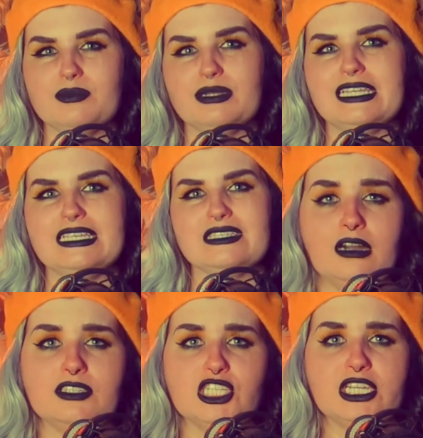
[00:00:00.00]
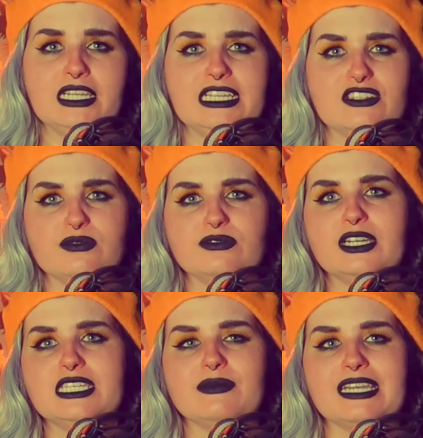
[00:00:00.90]
the police after journalists from
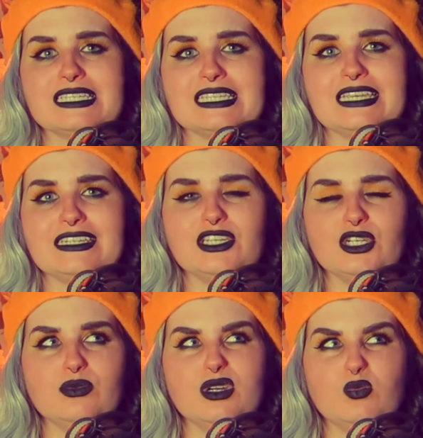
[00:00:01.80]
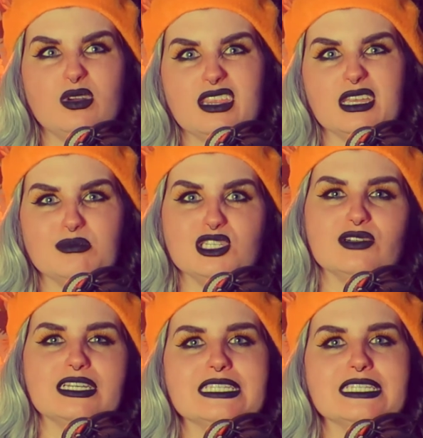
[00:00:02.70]
Vice magazine who were with him during